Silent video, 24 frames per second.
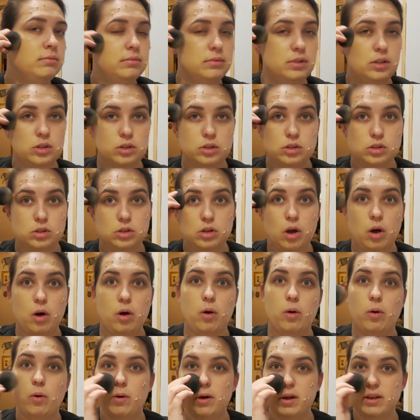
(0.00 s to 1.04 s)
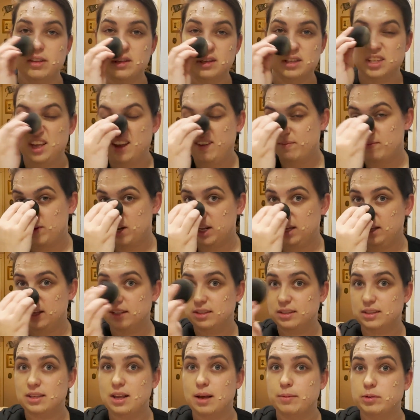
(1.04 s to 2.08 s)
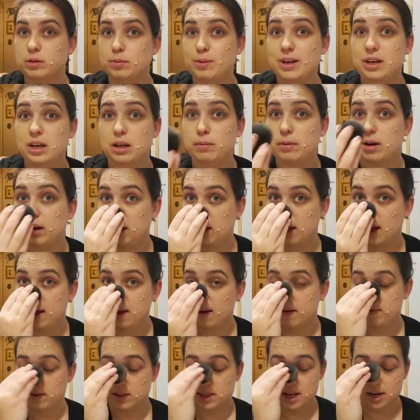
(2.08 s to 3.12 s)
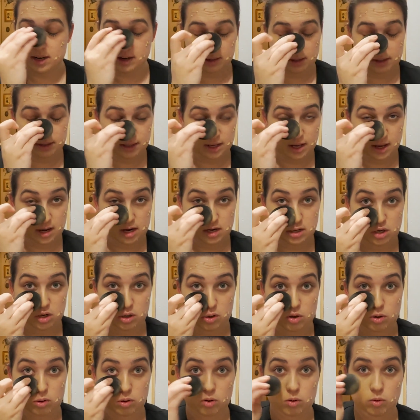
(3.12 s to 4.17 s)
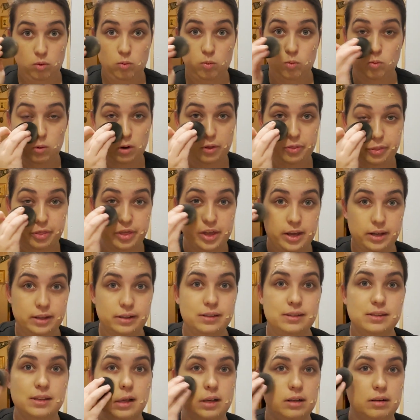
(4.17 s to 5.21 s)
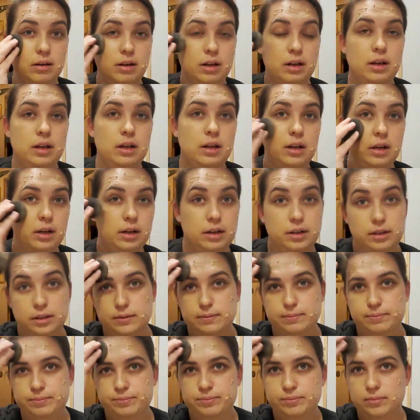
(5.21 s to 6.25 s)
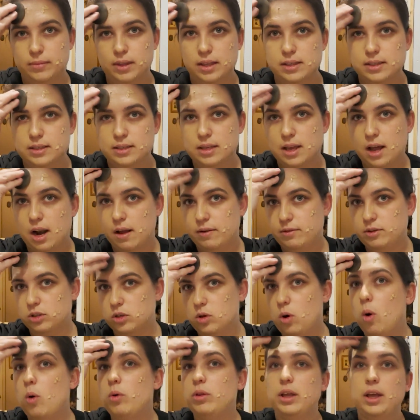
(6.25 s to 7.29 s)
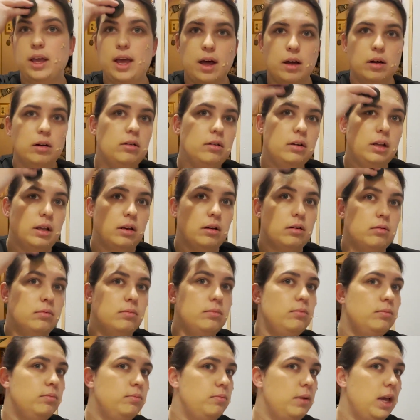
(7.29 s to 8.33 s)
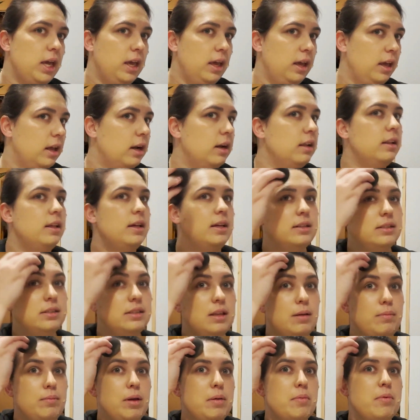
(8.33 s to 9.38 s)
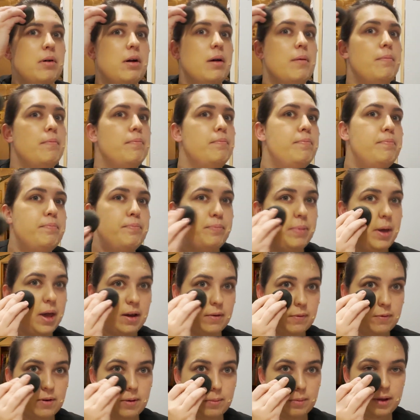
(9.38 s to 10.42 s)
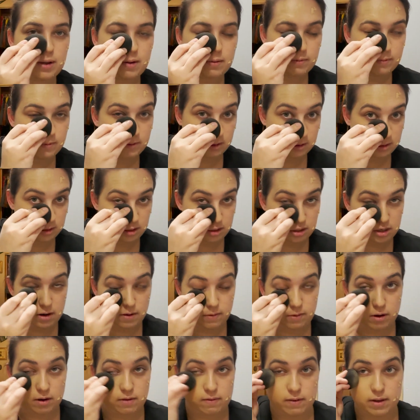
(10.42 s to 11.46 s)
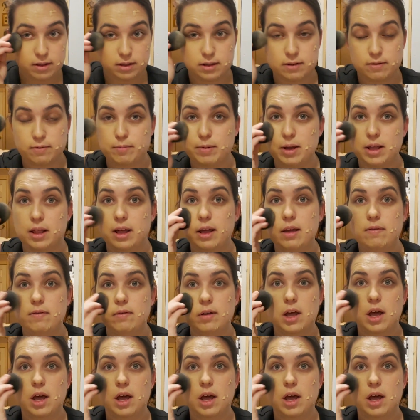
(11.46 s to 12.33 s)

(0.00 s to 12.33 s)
So I had to save money and stop spending money. I have a tendency to want things, and instead of just holding out and making it a list that people can pick from it for different events of my life,